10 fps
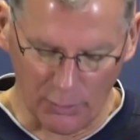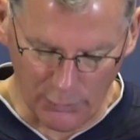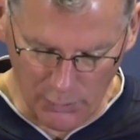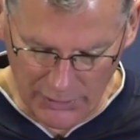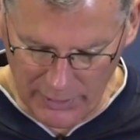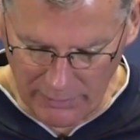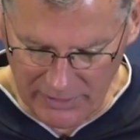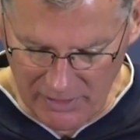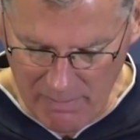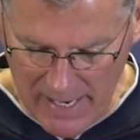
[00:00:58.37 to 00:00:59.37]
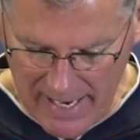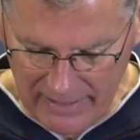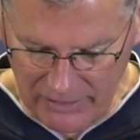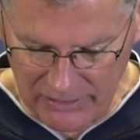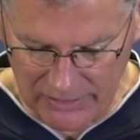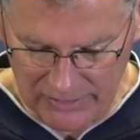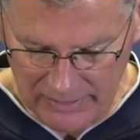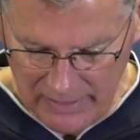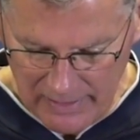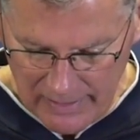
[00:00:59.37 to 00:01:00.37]
4 defensive backs,
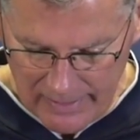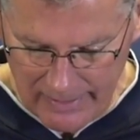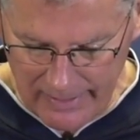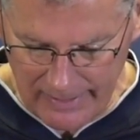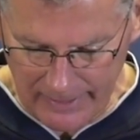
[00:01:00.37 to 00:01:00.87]
2